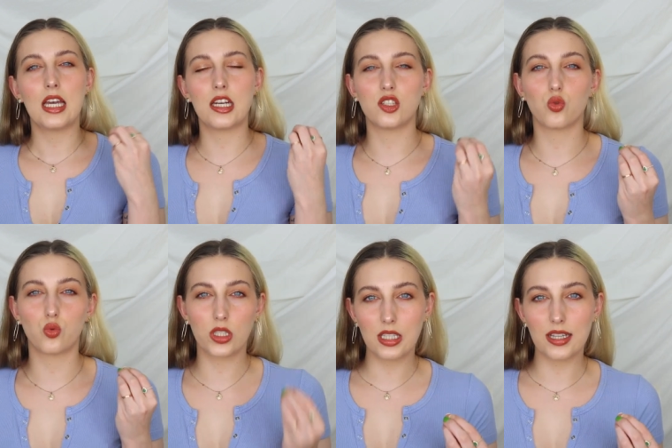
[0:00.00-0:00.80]
It is
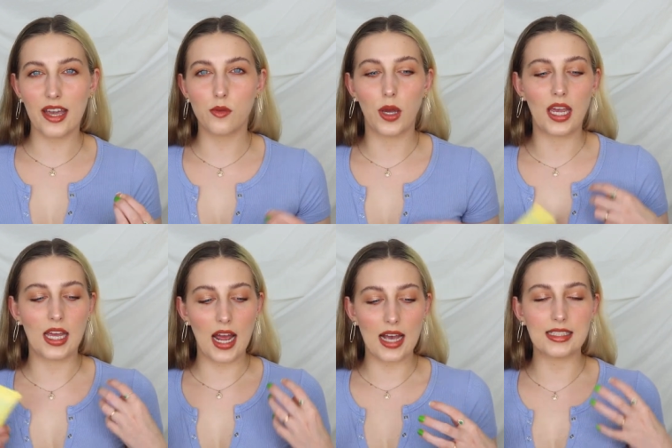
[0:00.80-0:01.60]
really lightweight.
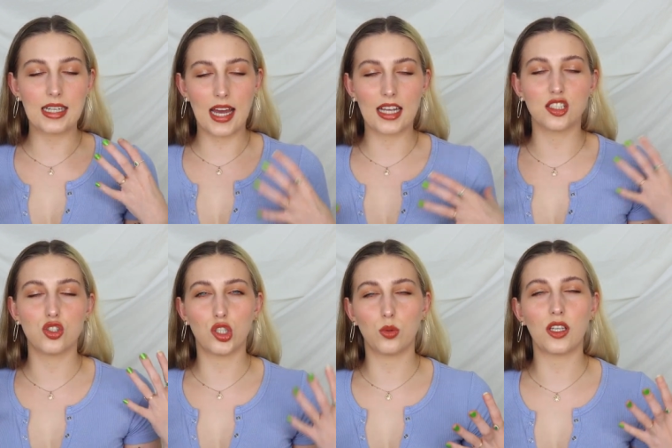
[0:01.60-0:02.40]
It has a nice
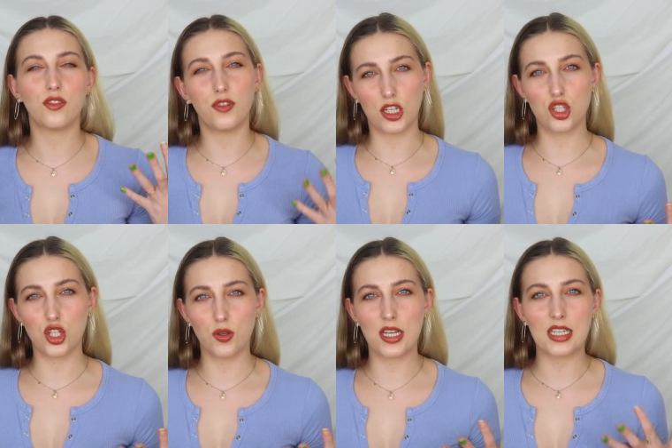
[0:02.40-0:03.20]
dewy finish
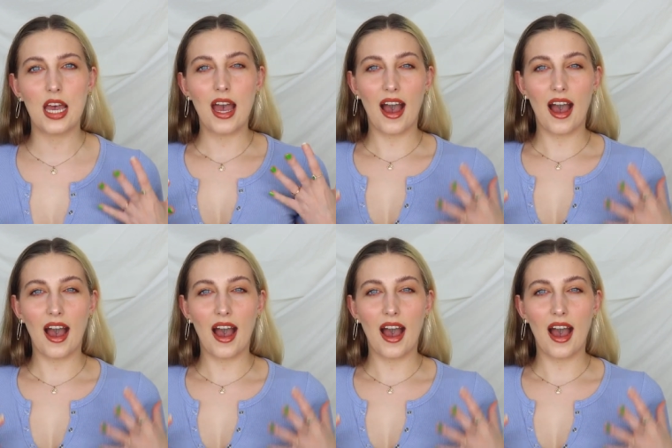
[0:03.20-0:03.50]
to it.